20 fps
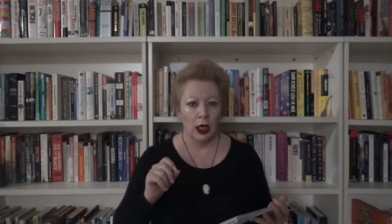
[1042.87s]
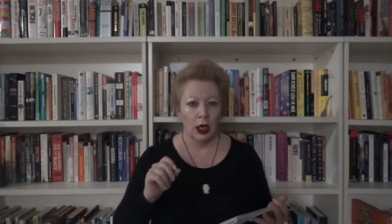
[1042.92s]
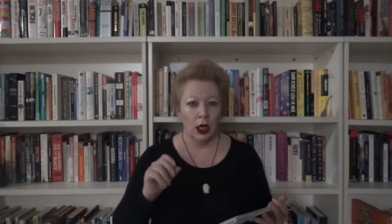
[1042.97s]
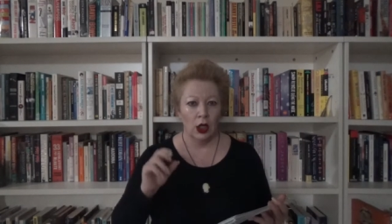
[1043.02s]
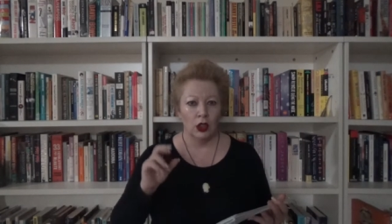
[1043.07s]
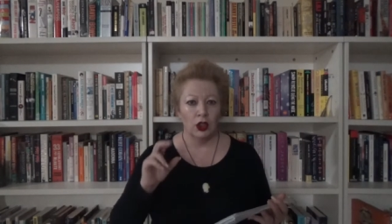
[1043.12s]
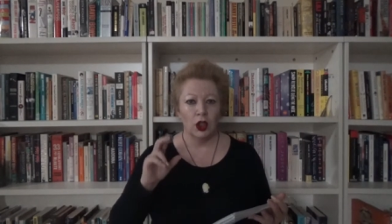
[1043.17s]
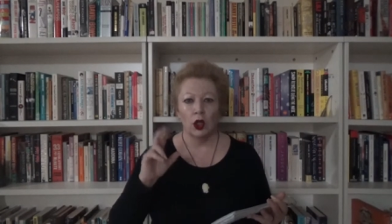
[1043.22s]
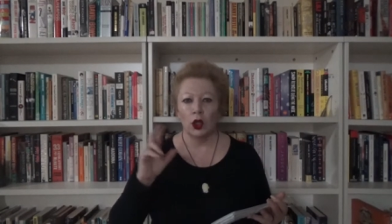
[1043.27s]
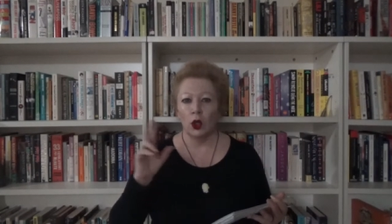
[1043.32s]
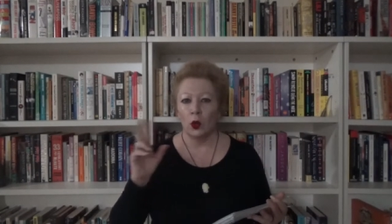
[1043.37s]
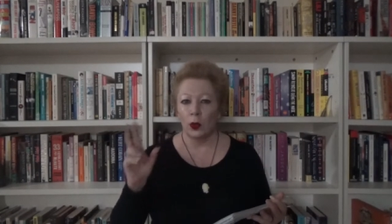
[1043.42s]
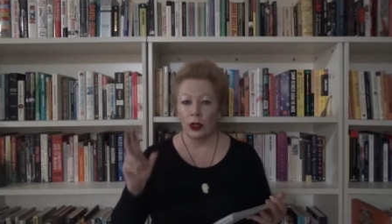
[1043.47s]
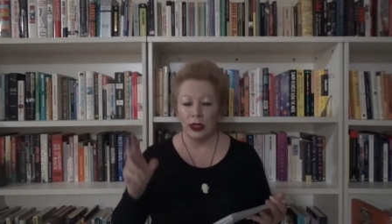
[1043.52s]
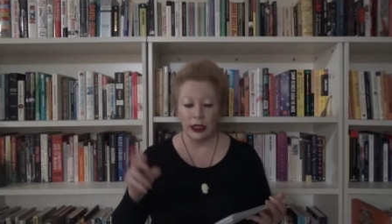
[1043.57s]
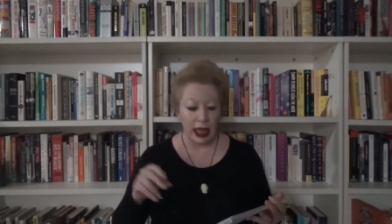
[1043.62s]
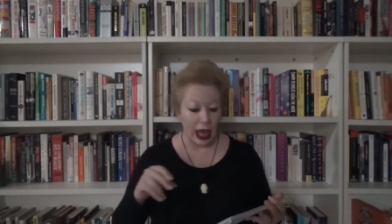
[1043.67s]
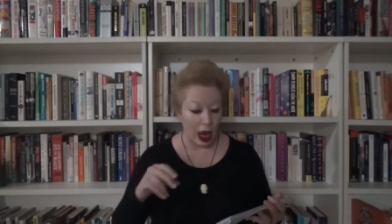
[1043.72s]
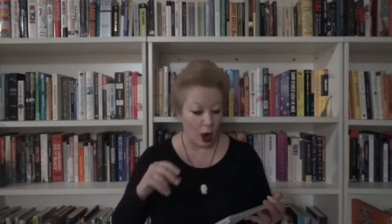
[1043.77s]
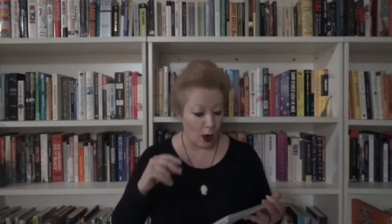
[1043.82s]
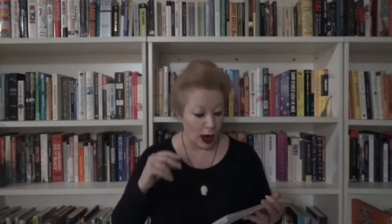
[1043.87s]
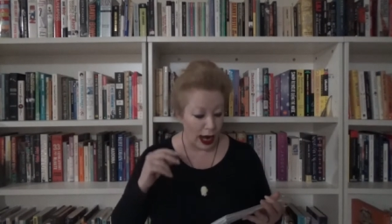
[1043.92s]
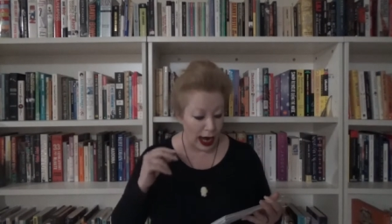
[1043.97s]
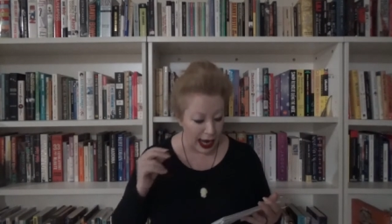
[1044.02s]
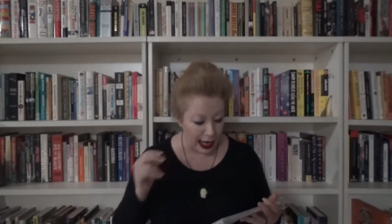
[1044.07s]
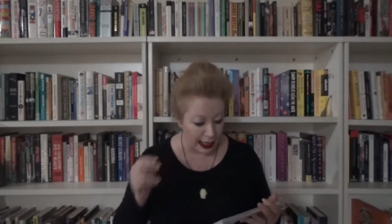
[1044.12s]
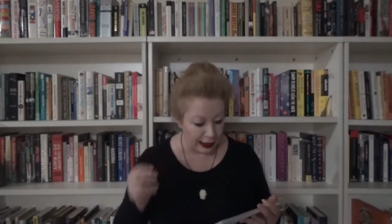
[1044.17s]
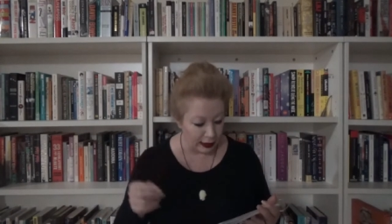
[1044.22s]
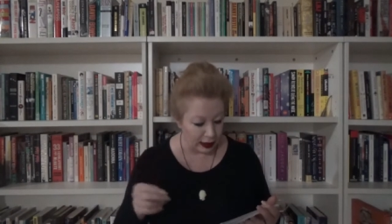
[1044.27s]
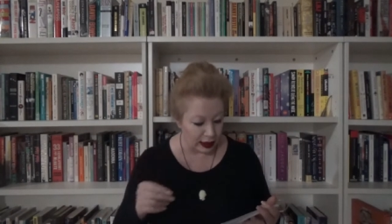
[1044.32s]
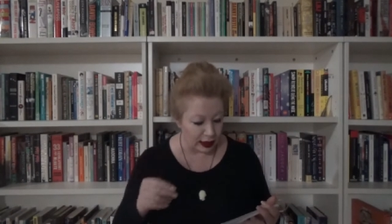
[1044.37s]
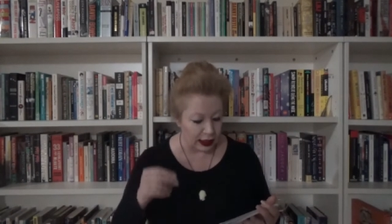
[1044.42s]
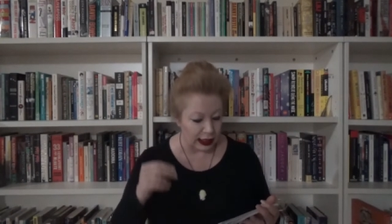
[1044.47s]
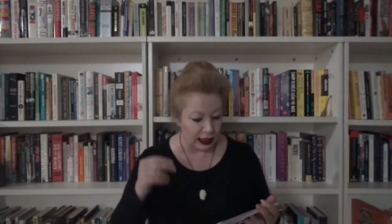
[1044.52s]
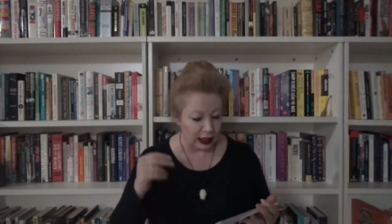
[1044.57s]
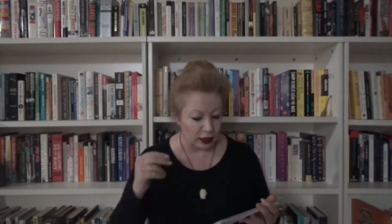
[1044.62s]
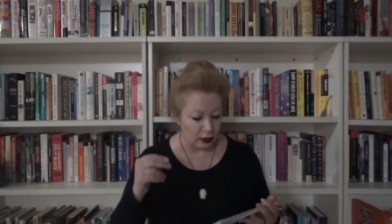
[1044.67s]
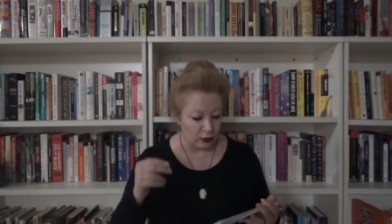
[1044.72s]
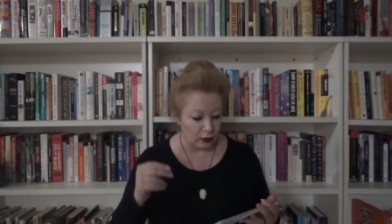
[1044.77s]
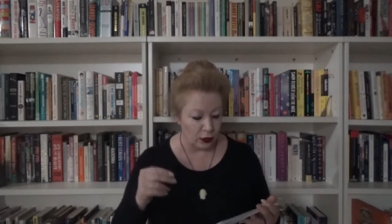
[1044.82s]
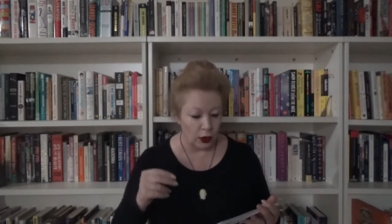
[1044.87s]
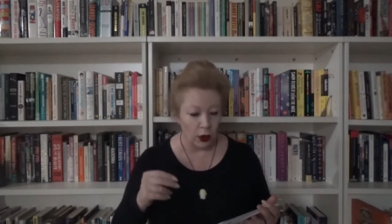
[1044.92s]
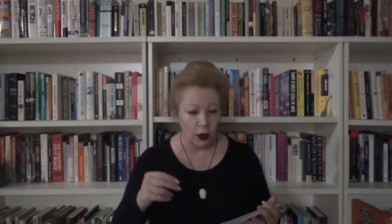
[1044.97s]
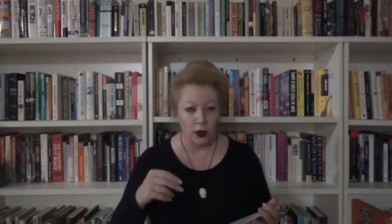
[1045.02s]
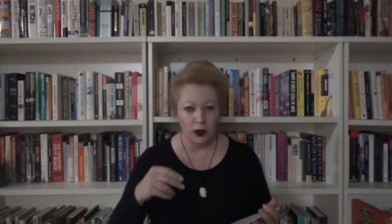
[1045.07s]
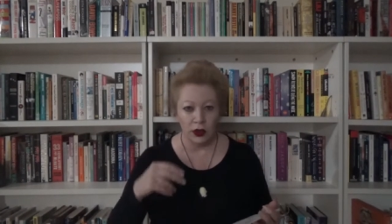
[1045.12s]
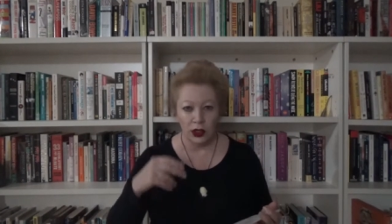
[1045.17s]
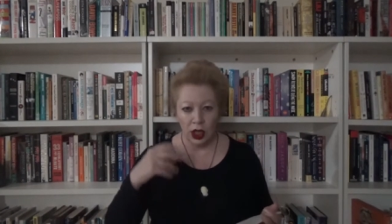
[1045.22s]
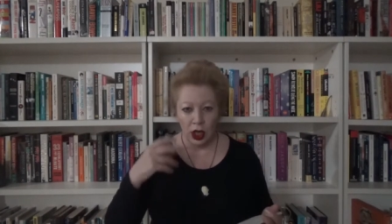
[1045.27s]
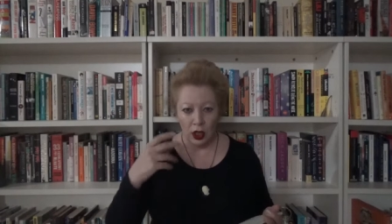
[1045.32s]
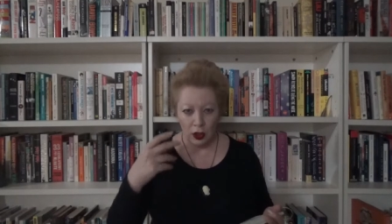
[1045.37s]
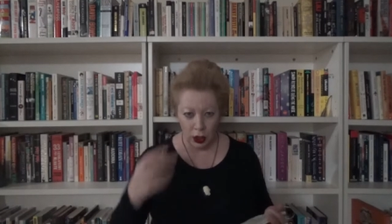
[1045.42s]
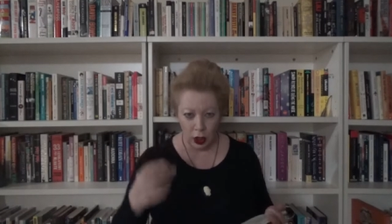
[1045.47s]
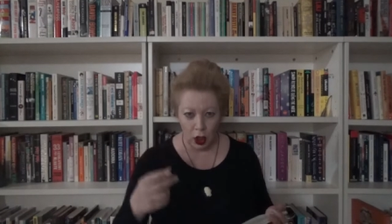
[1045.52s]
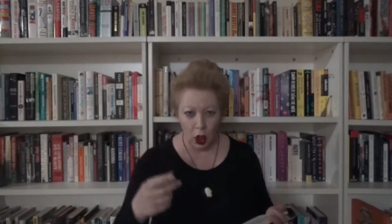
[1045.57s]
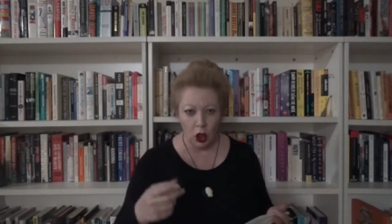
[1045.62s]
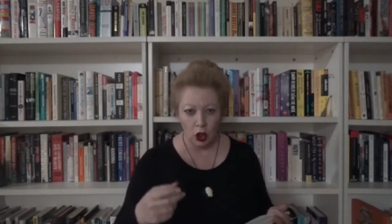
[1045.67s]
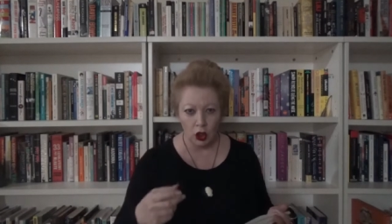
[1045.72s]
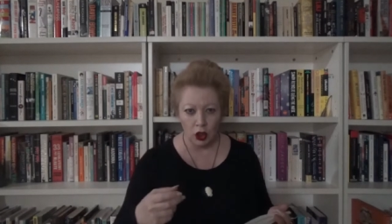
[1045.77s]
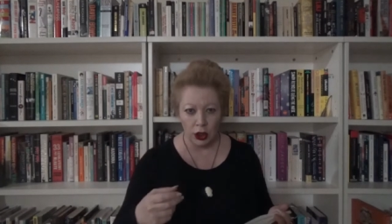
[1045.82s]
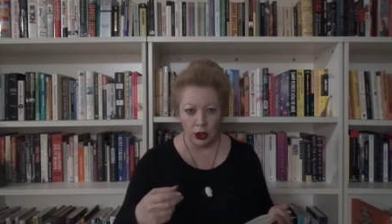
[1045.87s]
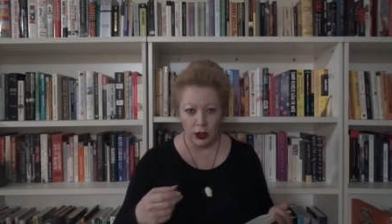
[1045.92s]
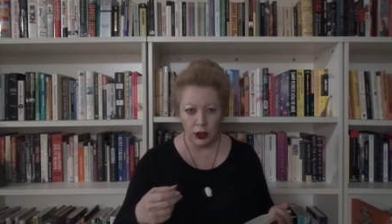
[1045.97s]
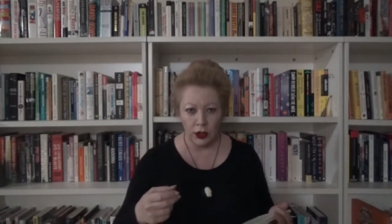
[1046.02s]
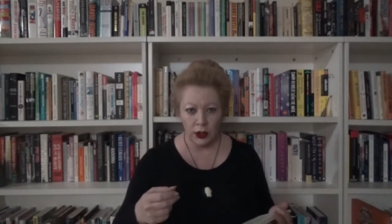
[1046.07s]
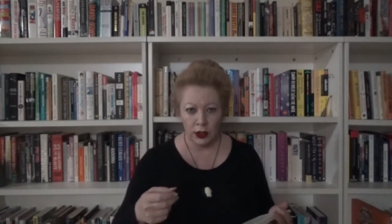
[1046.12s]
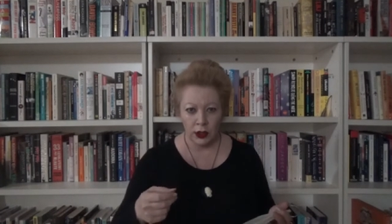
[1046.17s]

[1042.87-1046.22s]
so that we now endlessly confuse the urgent,